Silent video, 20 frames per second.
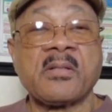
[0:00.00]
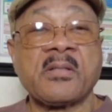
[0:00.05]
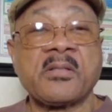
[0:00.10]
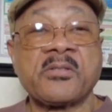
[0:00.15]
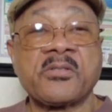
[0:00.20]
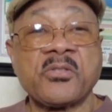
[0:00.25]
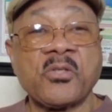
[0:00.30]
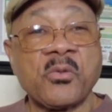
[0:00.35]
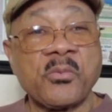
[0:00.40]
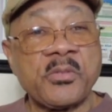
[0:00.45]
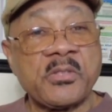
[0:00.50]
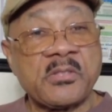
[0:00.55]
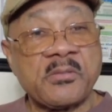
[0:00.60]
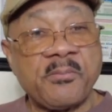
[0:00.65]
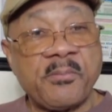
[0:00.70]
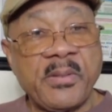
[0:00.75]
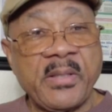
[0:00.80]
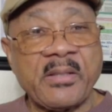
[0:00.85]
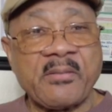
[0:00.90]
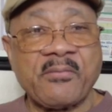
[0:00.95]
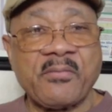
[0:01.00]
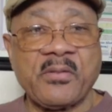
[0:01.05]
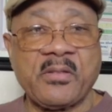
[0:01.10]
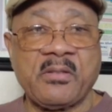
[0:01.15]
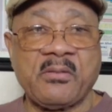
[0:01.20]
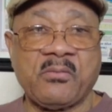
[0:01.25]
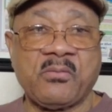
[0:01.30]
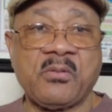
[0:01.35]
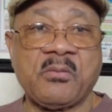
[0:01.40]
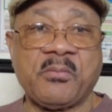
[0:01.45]
show respect for
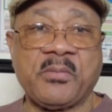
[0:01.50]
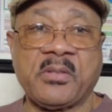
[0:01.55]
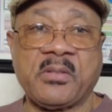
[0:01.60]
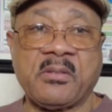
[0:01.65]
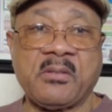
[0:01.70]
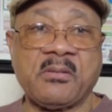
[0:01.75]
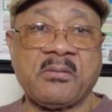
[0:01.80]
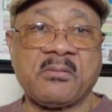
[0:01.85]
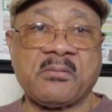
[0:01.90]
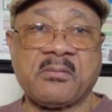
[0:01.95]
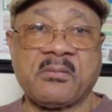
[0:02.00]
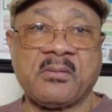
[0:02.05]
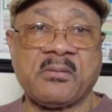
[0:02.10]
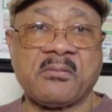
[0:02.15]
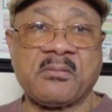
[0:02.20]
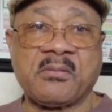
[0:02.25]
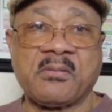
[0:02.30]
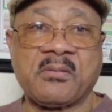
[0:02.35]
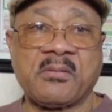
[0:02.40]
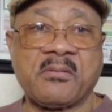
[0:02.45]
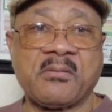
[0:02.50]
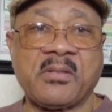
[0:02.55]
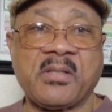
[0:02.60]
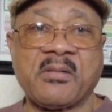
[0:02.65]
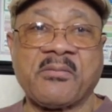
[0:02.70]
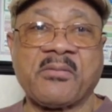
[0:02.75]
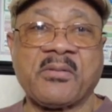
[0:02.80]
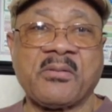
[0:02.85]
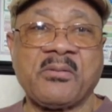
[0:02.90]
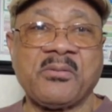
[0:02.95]
your woman. Don't
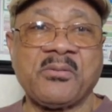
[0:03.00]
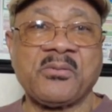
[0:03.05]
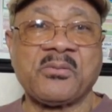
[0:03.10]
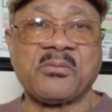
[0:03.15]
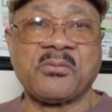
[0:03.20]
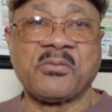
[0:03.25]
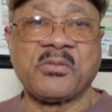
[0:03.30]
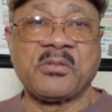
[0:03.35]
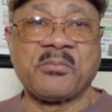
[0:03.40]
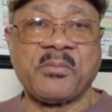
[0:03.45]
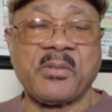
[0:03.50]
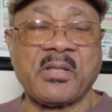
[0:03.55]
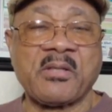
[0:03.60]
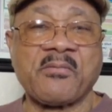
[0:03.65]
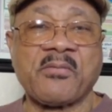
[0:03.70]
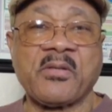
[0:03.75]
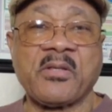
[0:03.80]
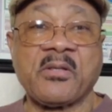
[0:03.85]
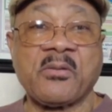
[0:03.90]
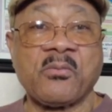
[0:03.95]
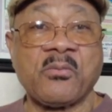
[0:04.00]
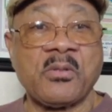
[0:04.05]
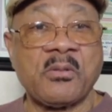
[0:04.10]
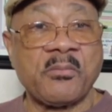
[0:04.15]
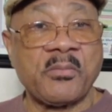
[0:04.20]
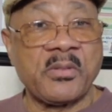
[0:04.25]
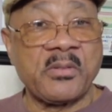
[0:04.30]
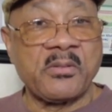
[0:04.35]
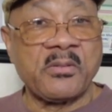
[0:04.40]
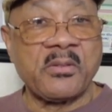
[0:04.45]
ever lose respect for your
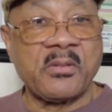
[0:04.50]
woman.